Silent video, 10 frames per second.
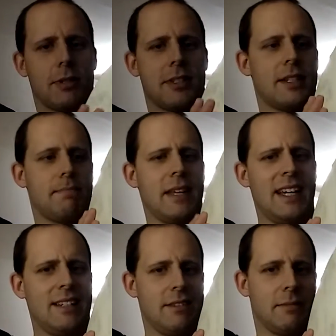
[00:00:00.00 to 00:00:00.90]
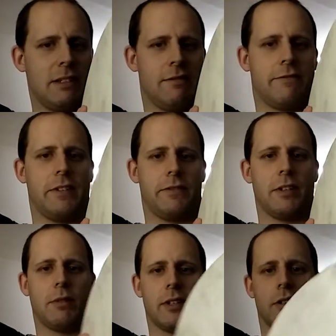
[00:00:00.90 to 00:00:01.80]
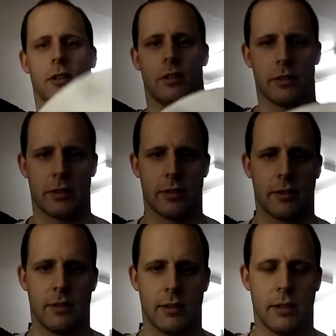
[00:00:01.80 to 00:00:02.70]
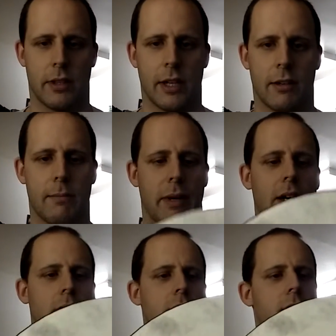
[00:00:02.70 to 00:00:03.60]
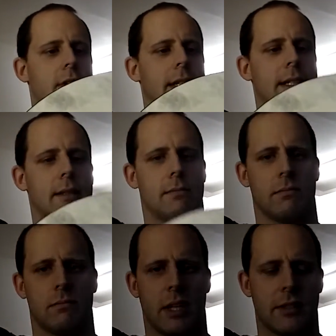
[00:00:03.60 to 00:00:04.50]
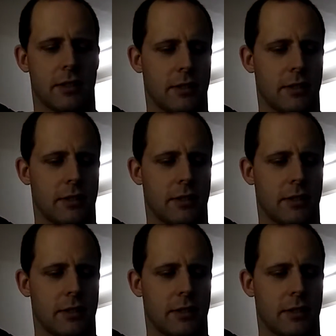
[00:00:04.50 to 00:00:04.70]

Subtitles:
was it? That was about $51 thereabouts. It's a